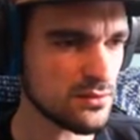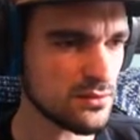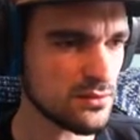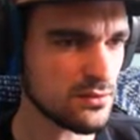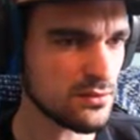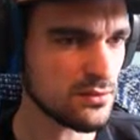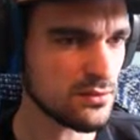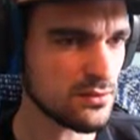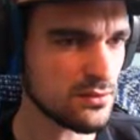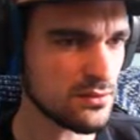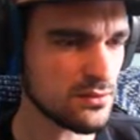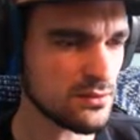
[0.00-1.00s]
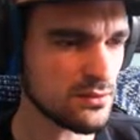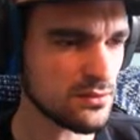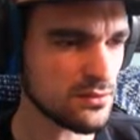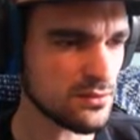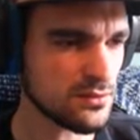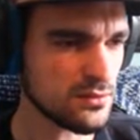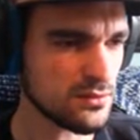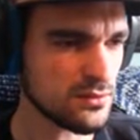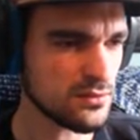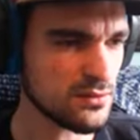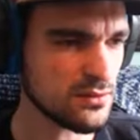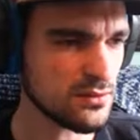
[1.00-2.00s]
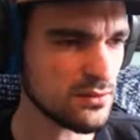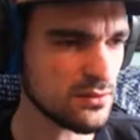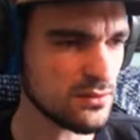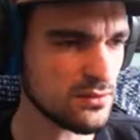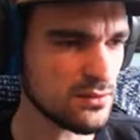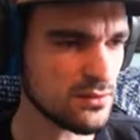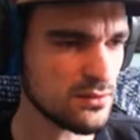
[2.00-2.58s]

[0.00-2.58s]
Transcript: (no one is talking)